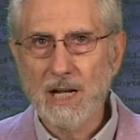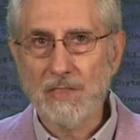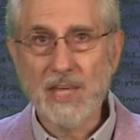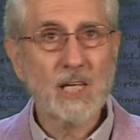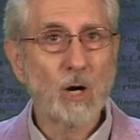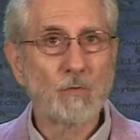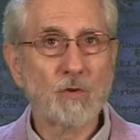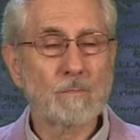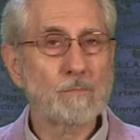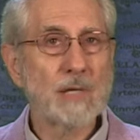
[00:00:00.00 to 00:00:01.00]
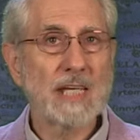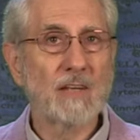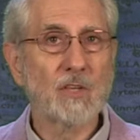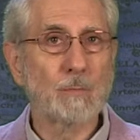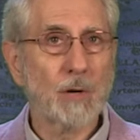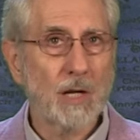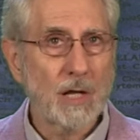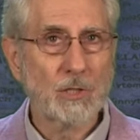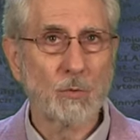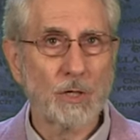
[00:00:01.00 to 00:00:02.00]
And they go from being the
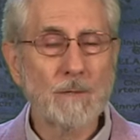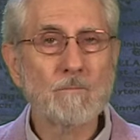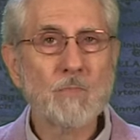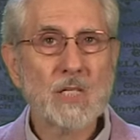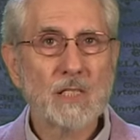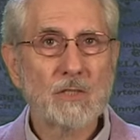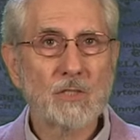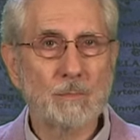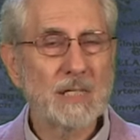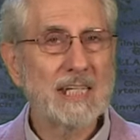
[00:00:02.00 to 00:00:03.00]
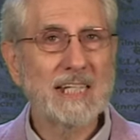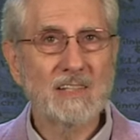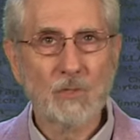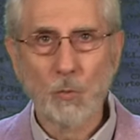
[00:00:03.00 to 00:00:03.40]
plunderer to being the